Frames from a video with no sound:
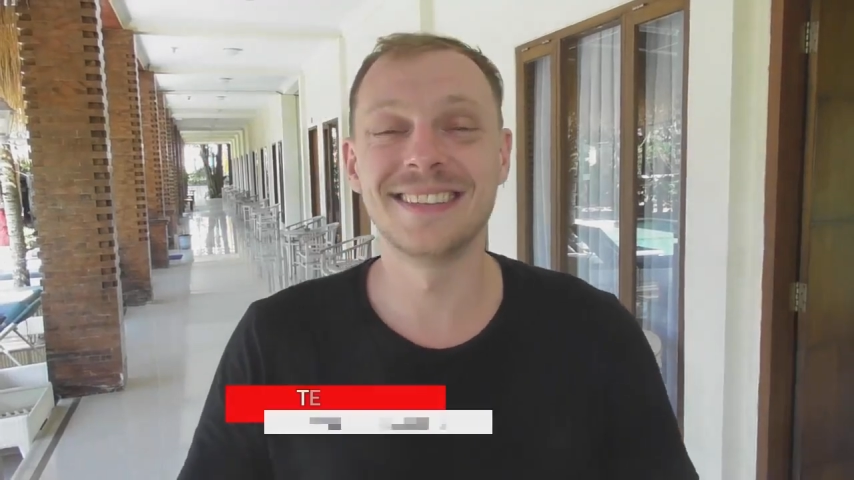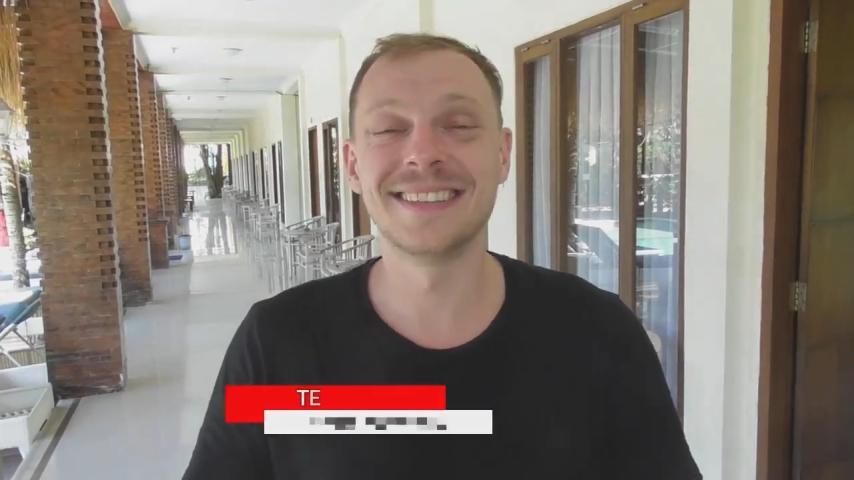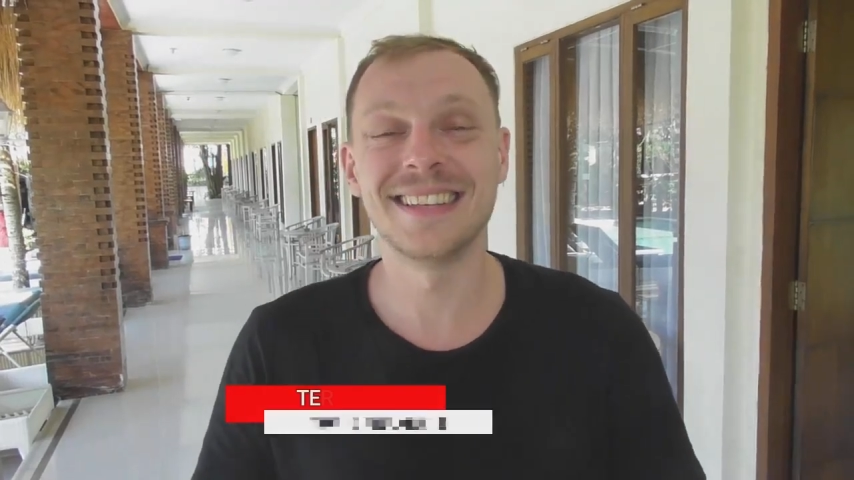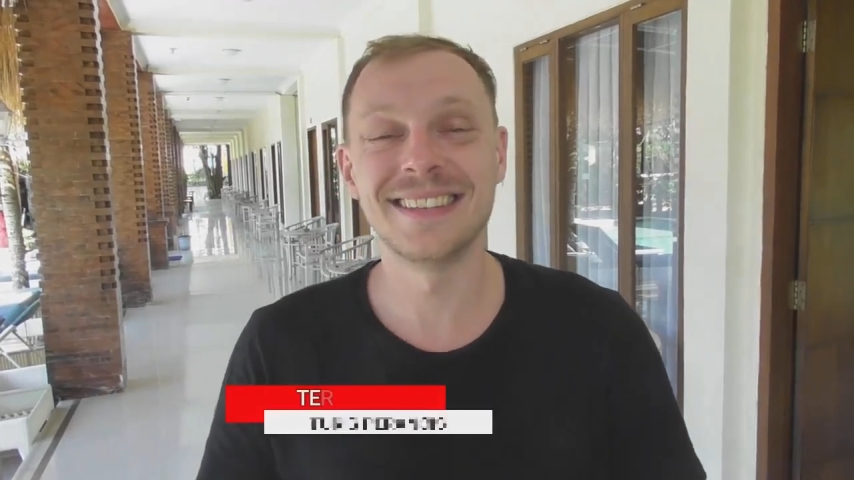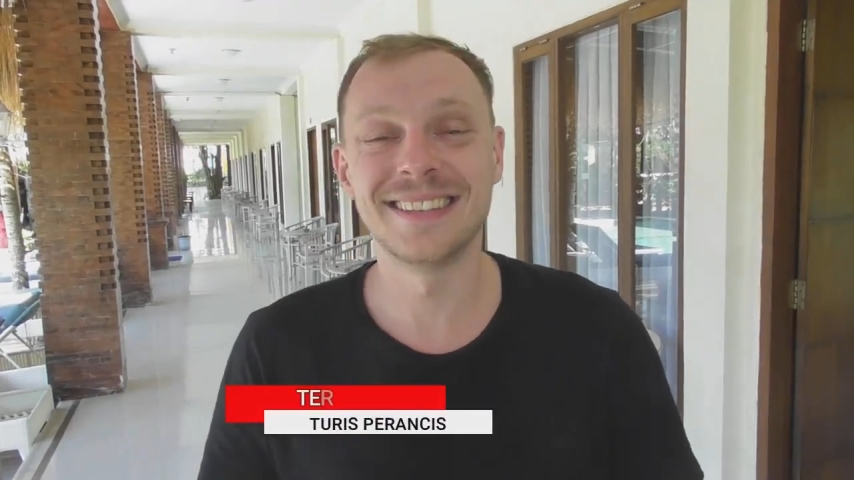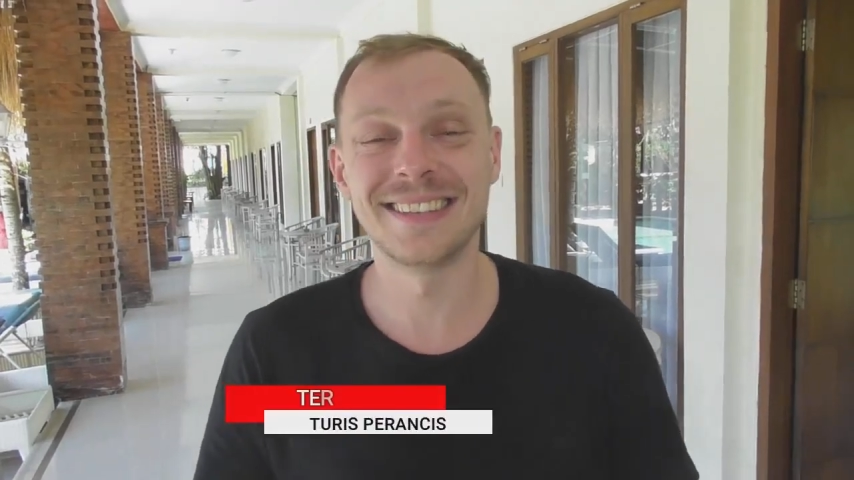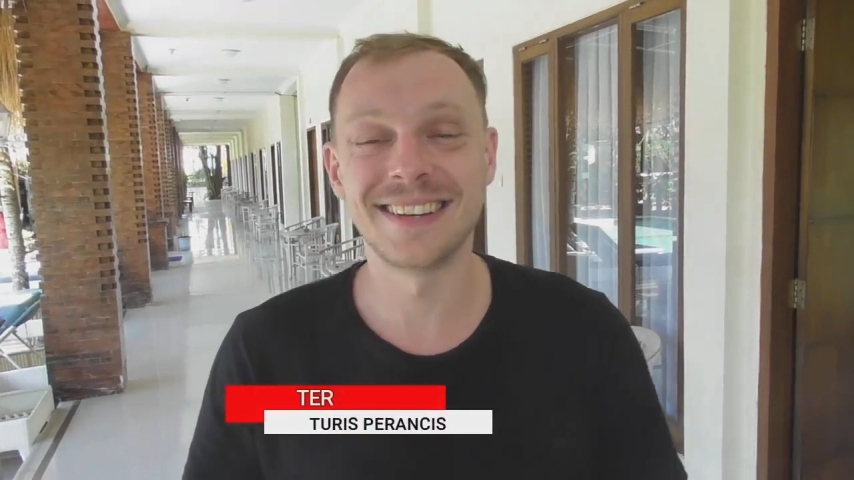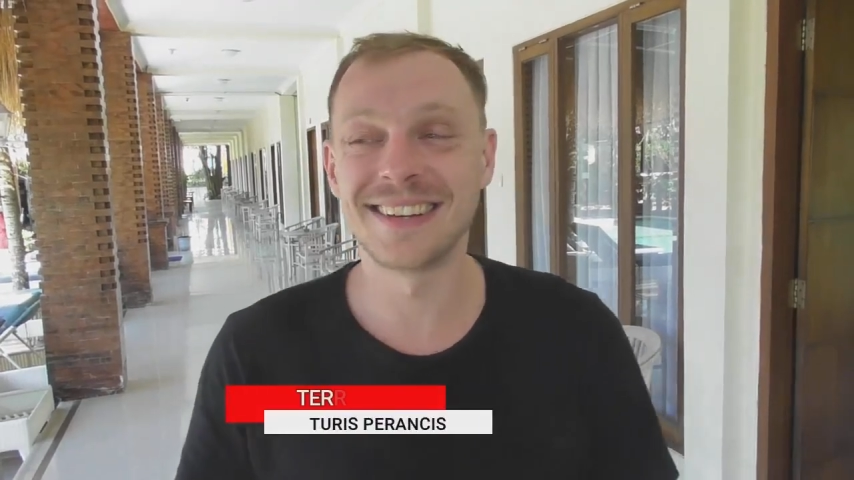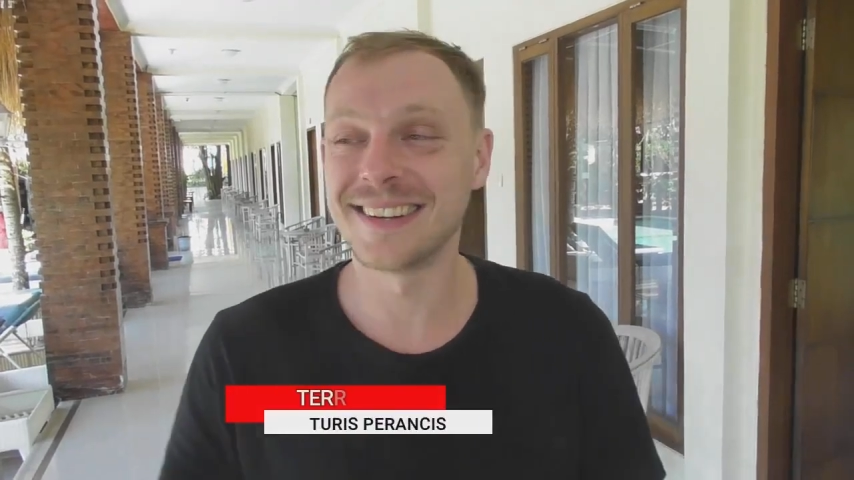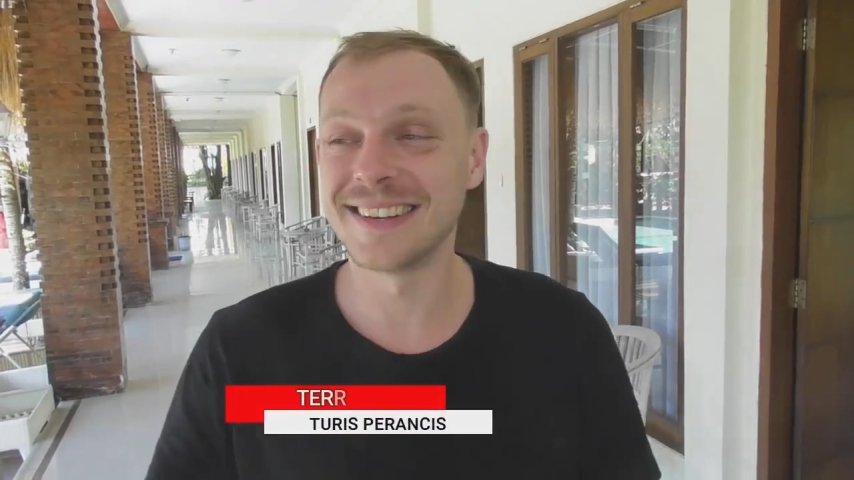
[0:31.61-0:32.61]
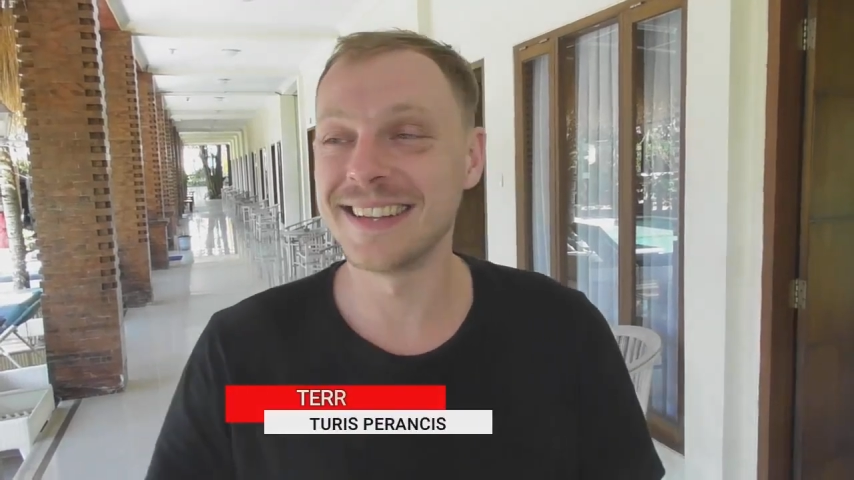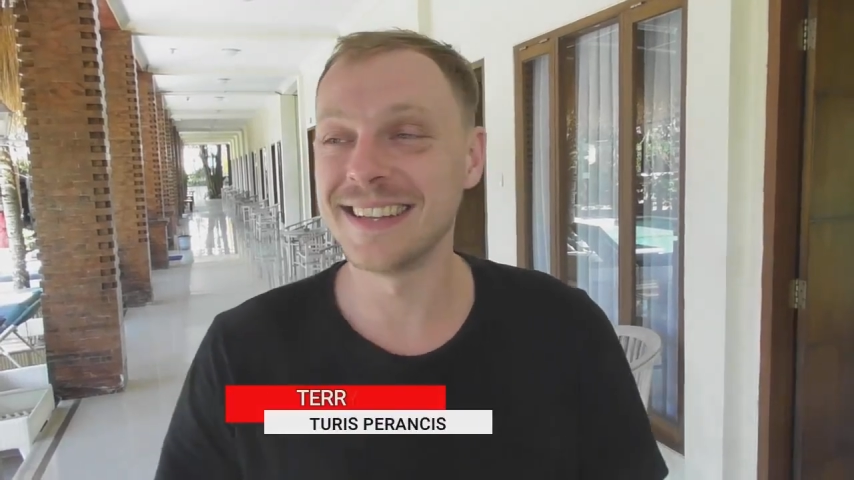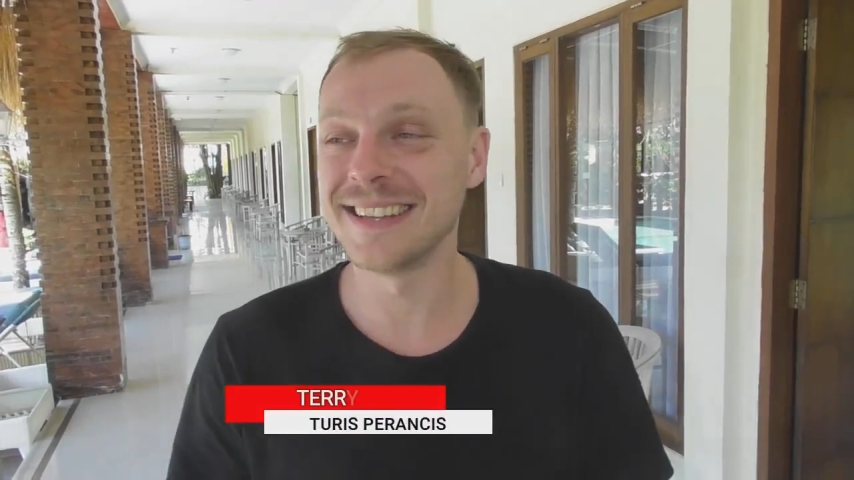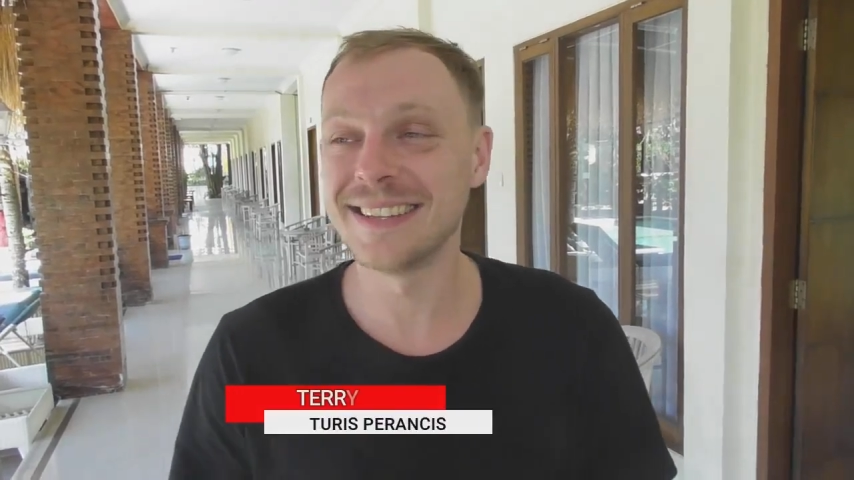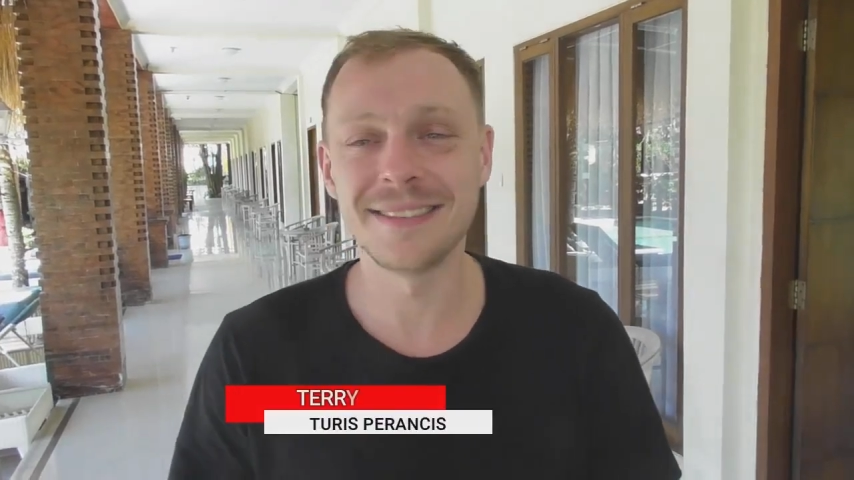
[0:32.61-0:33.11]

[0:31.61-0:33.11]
since uh, in,